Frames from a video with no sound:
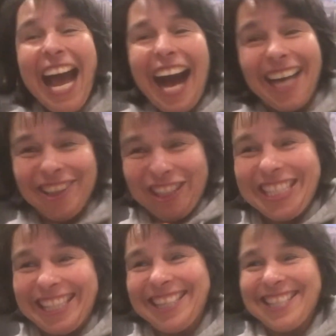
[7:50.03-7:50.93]
I looked
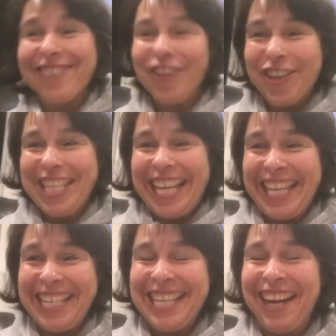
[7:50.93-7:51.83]
at this, of course, ahead
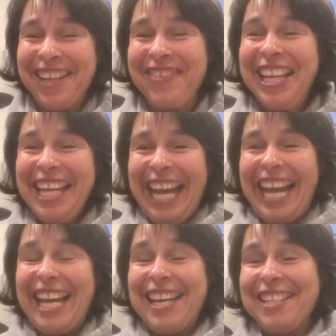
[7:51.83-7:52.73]
of time,
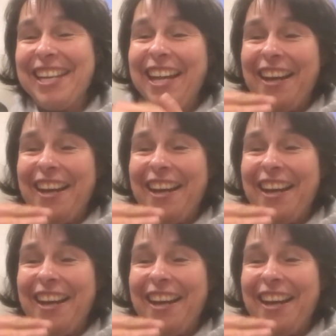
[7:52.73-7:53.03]
and